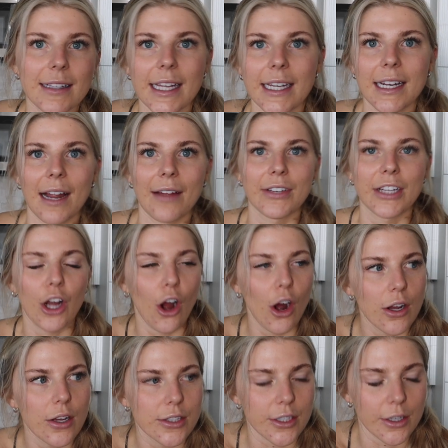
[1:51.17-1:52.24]
Like I didn't have any
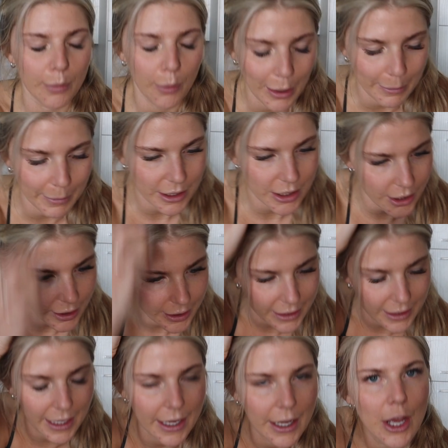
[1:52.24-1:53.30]
calls or appointments or
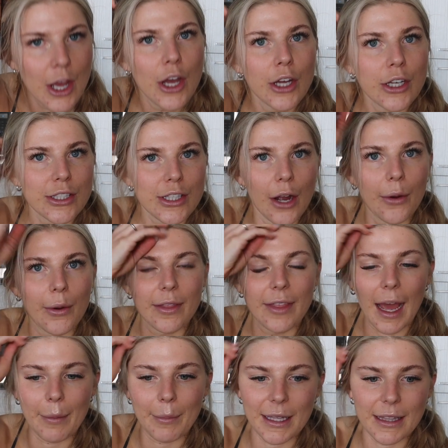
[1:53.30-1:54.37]
anything. So
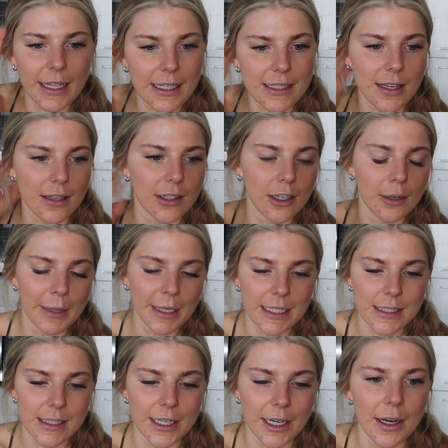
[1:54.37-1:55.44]
that made things a little bit
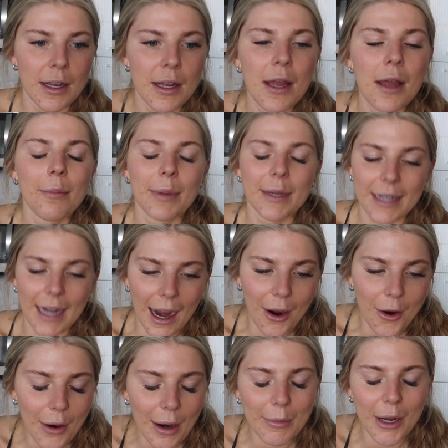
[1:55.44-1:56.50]
easier. But
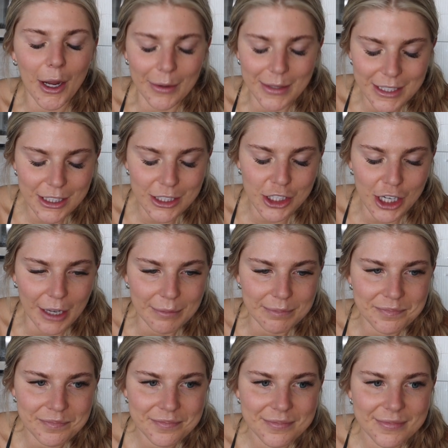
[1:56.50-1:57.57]
now I'm going to the
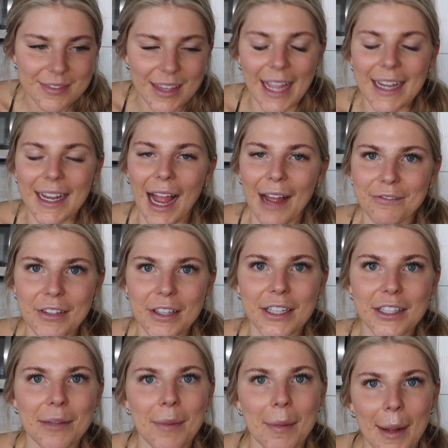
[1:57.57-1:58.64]
gym. Like, I'm
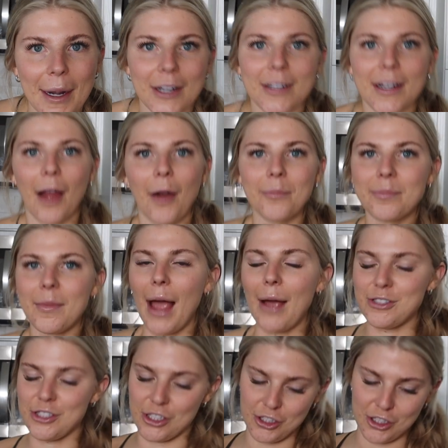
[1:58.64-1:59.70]
feeling a little bit better now. I
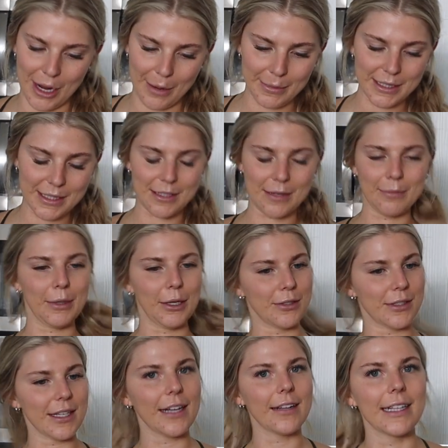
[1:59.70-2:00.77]
was just jamming some
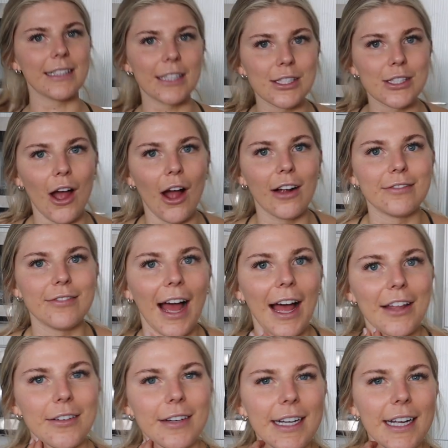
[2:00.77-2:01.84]
music, like the song
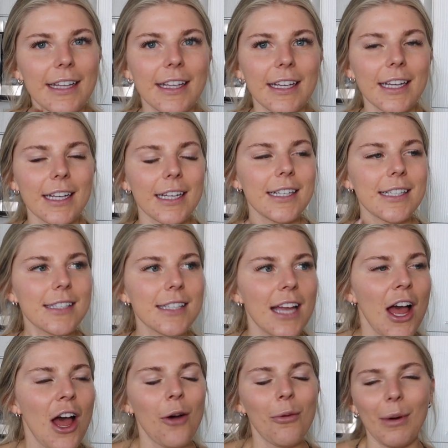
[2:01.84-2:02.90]
Valerie, I think it is.
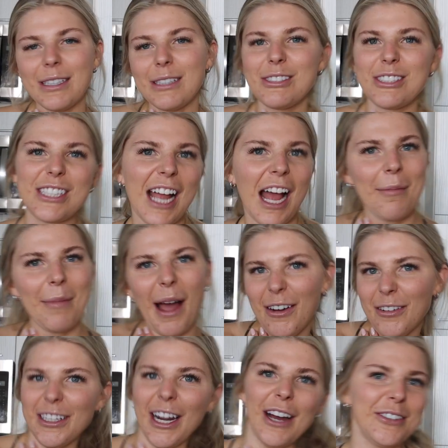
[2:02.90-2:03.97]
Why don't you come
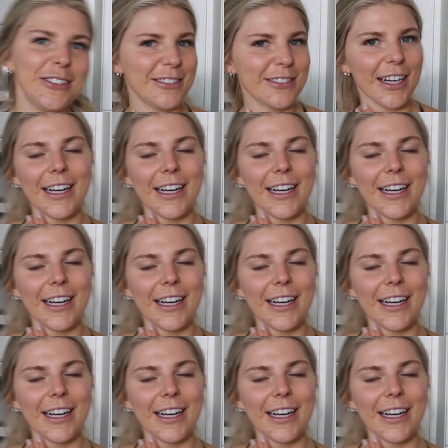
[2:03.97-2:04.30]
on over?